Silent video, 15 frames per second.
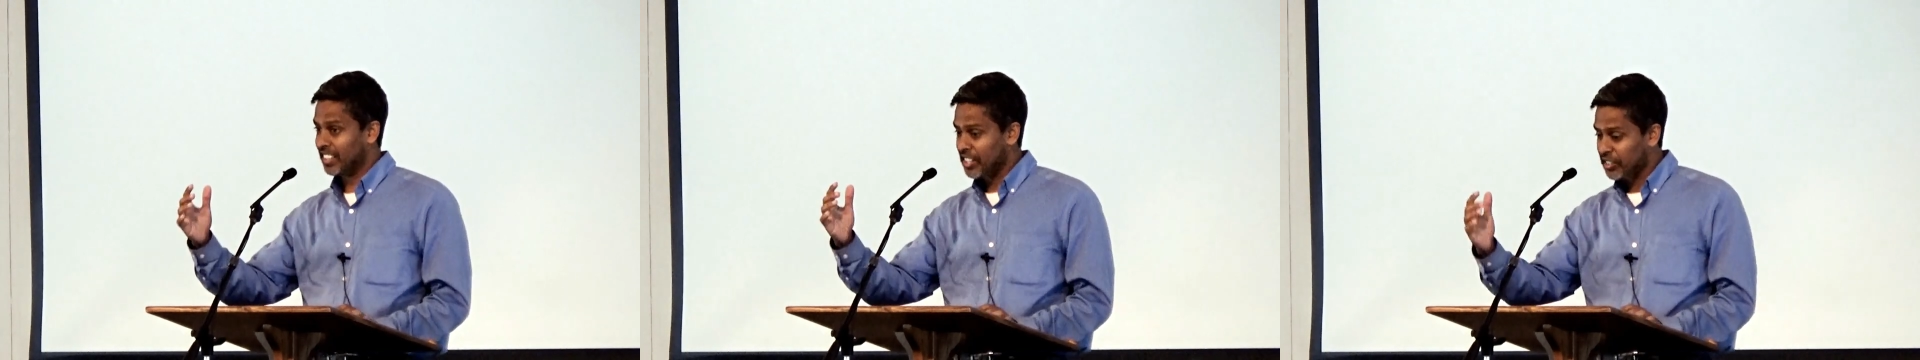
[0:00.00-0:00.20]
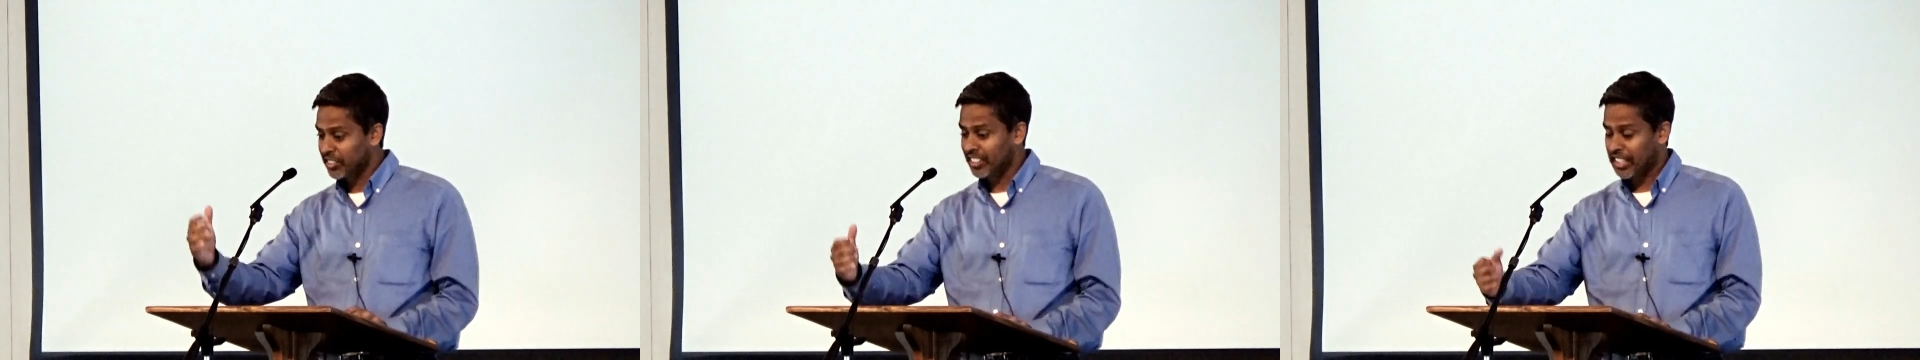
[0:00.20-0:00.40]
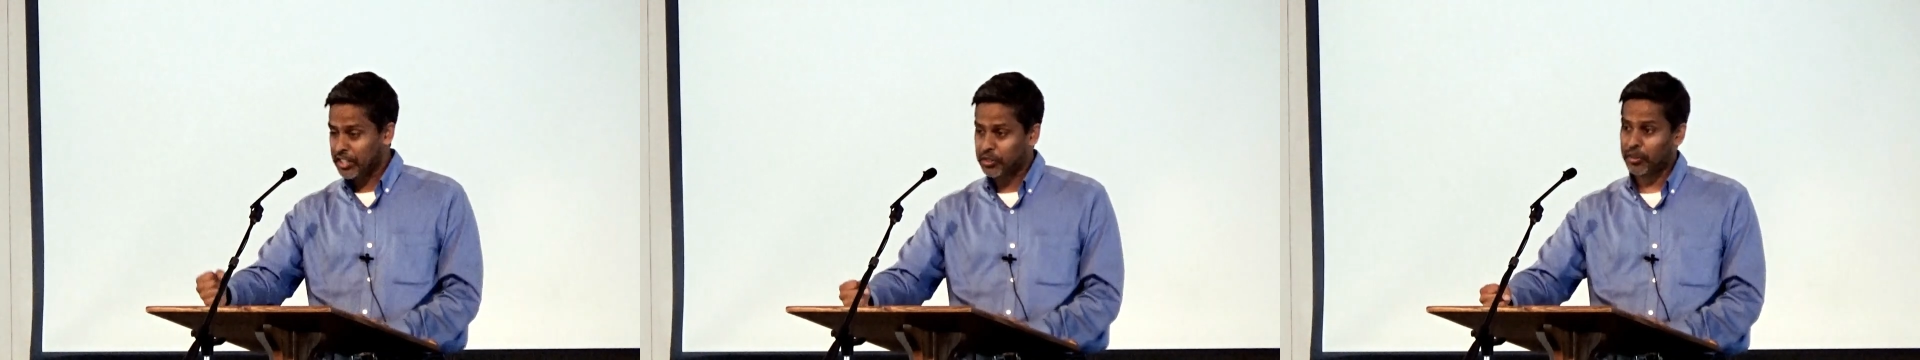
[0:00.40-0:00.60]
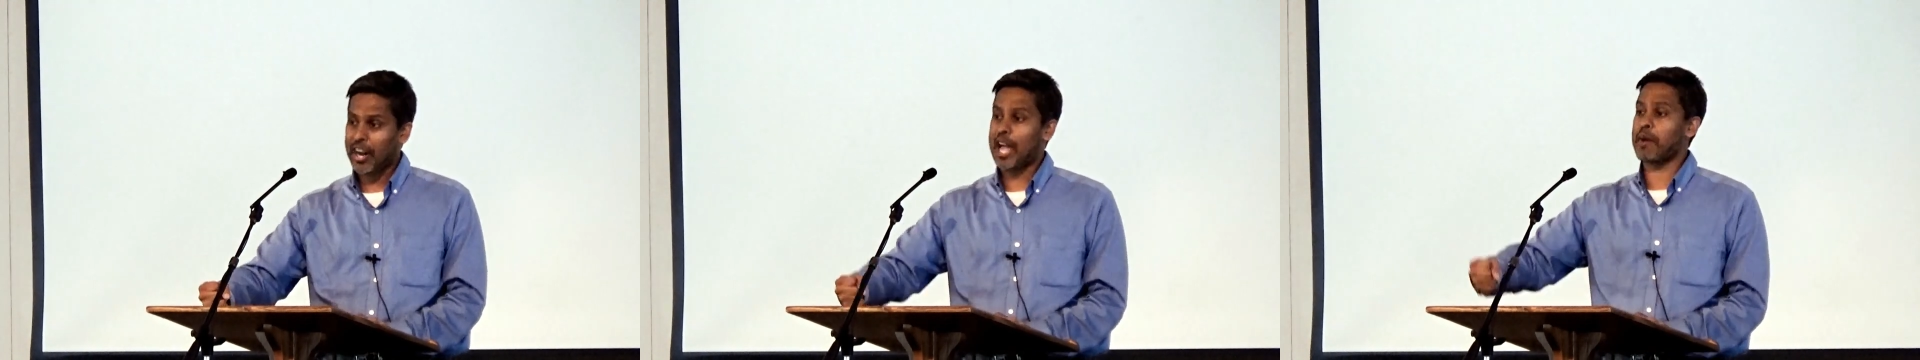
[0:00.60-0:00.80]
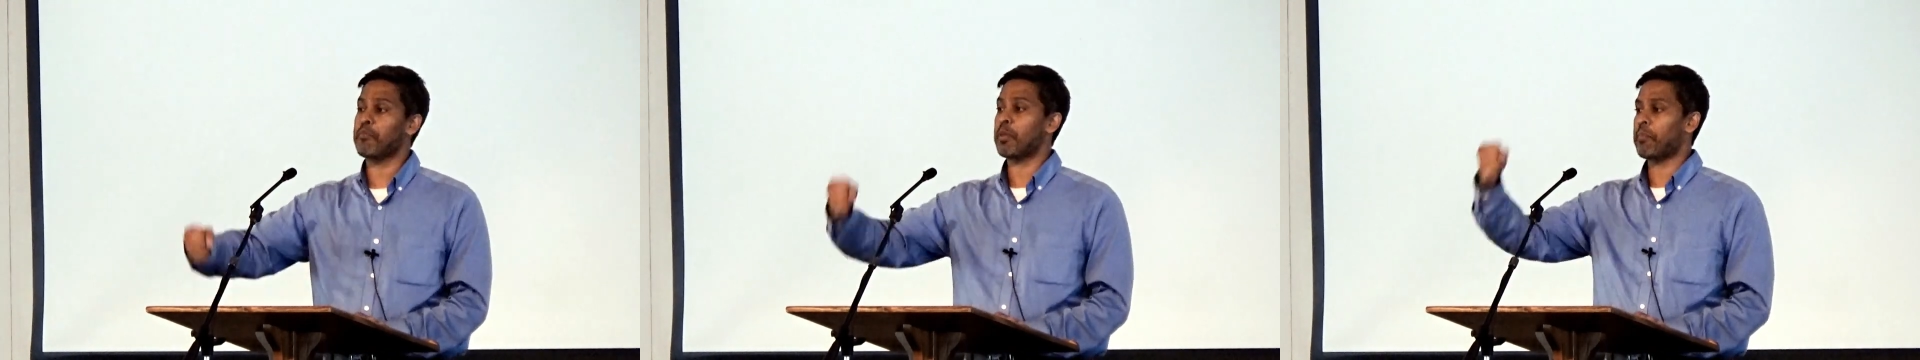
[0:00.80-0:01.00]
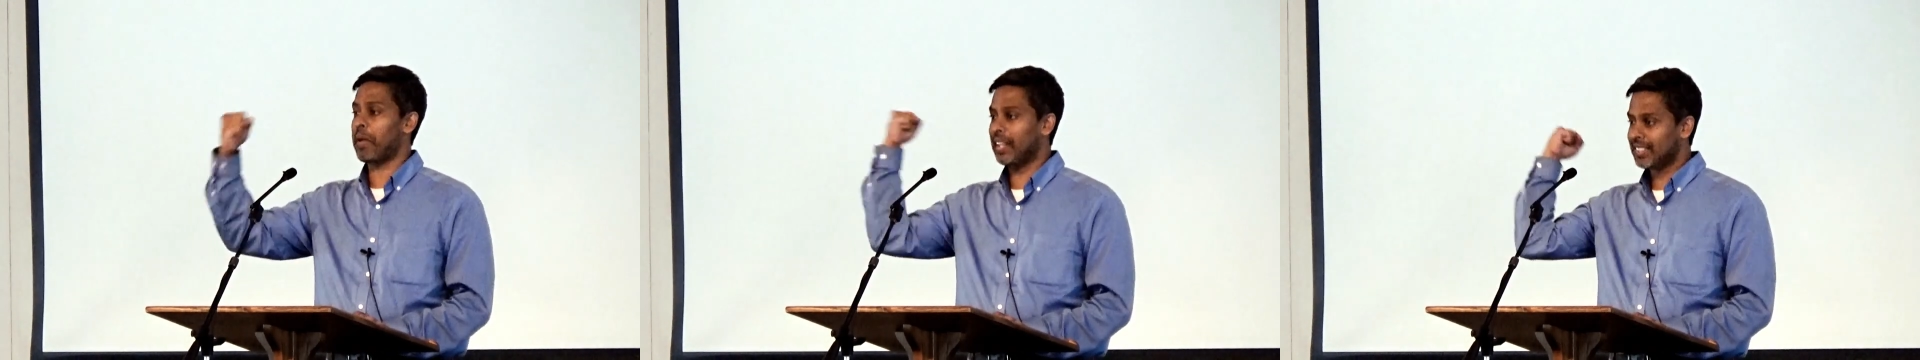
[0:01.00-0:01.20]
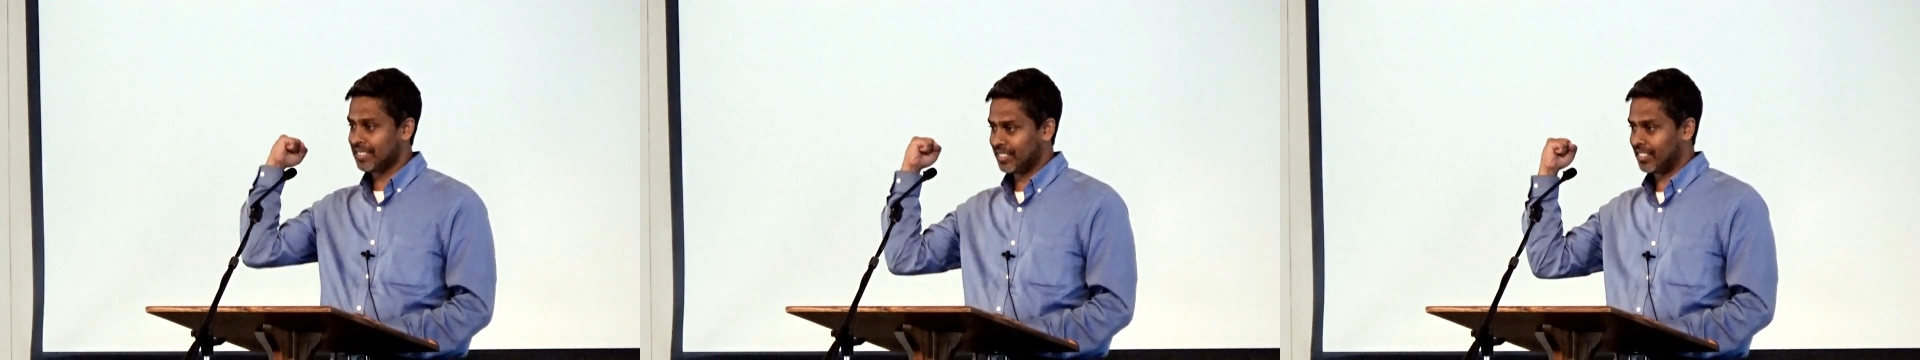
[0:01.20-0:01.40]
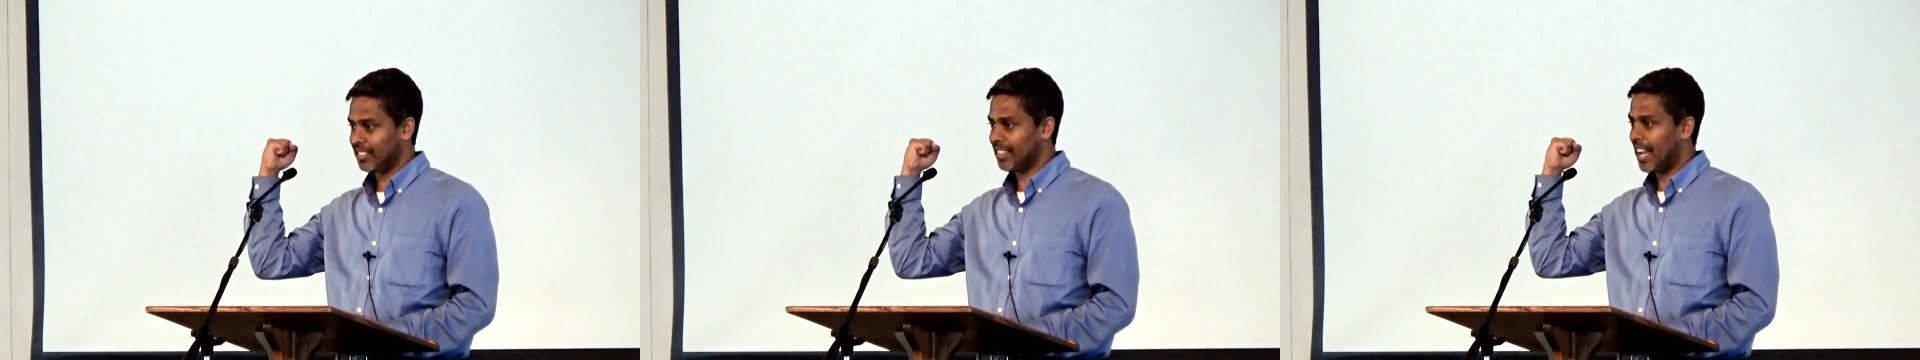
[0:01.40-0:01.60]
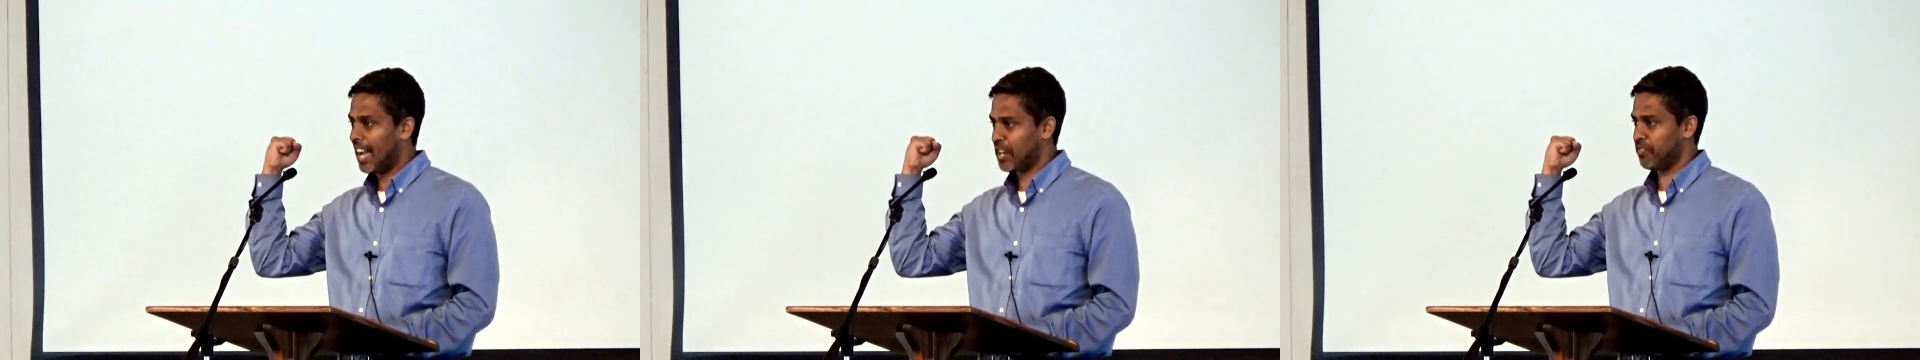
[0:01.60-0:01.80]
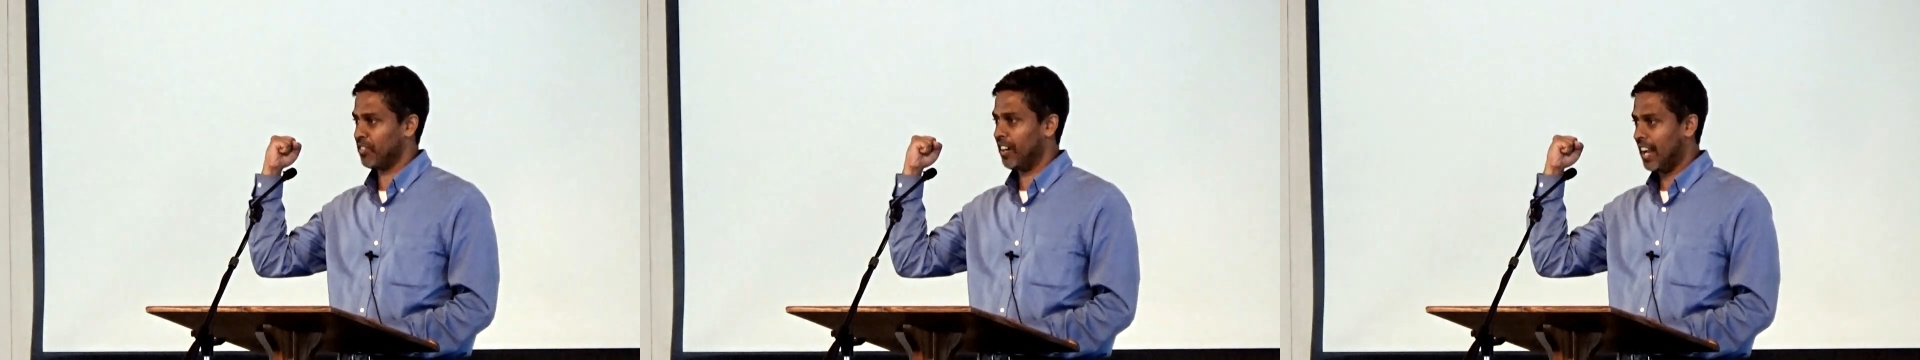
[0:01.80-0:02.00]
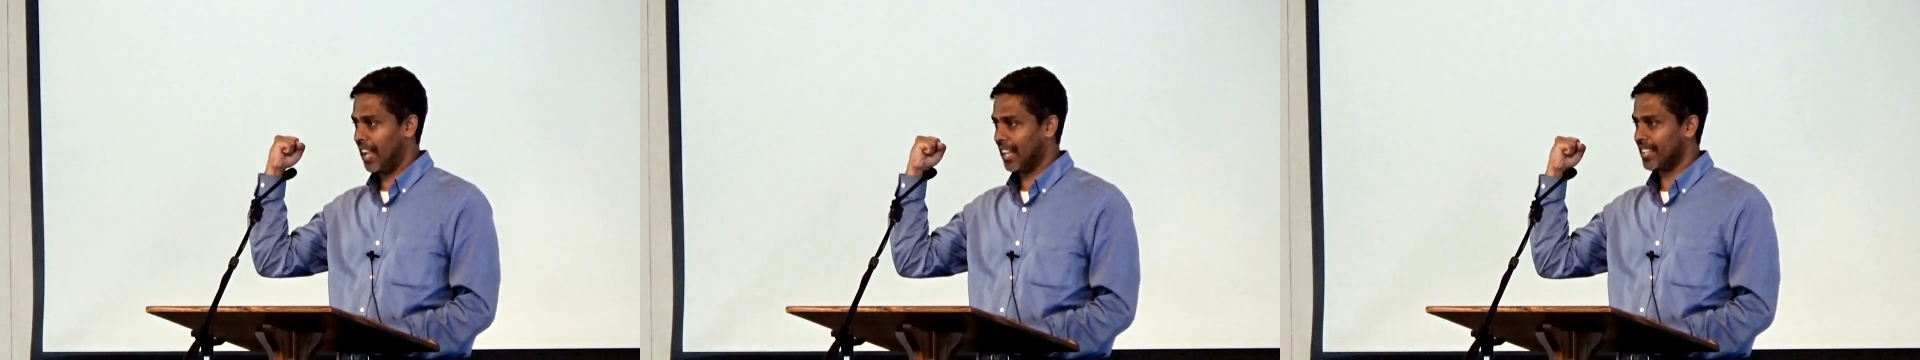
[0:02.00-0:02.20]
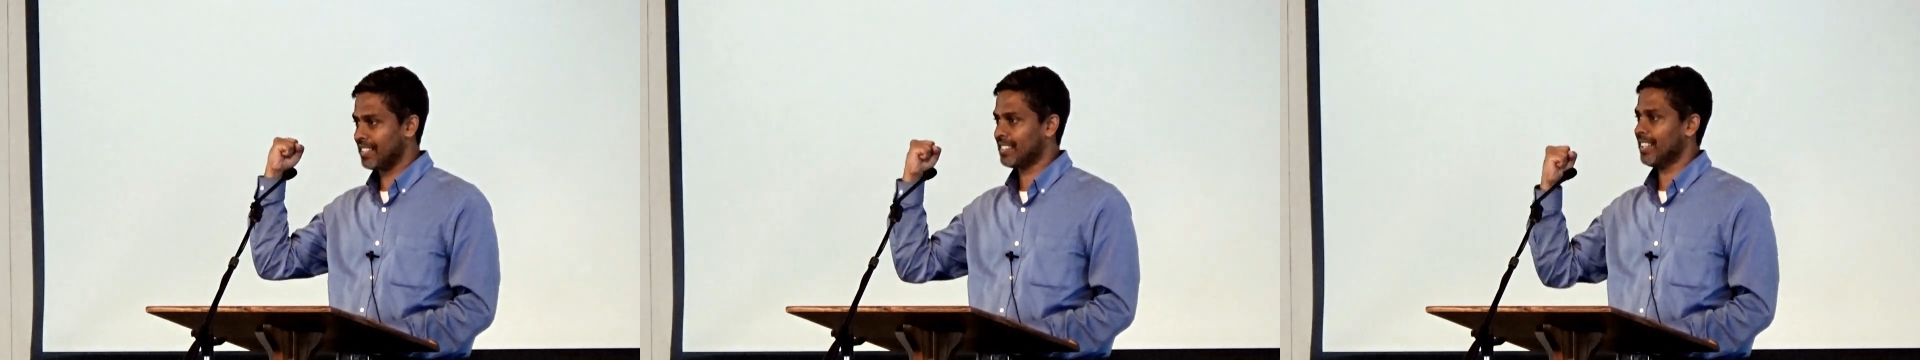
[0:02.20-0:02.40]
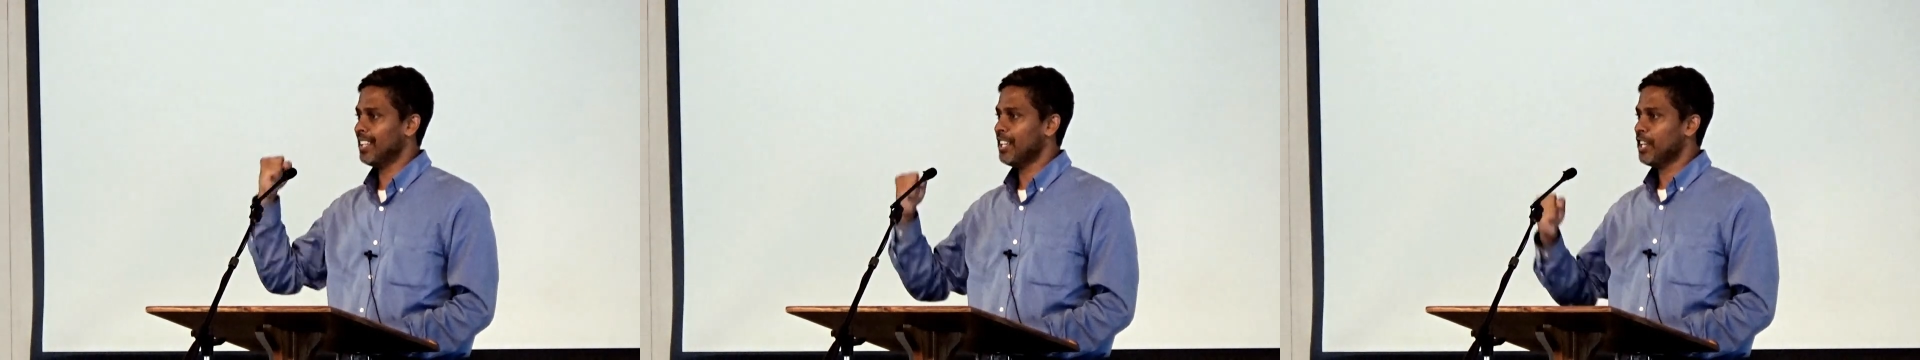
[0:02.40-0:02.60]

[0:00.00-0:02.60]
literally grabbed the pencil out of her hand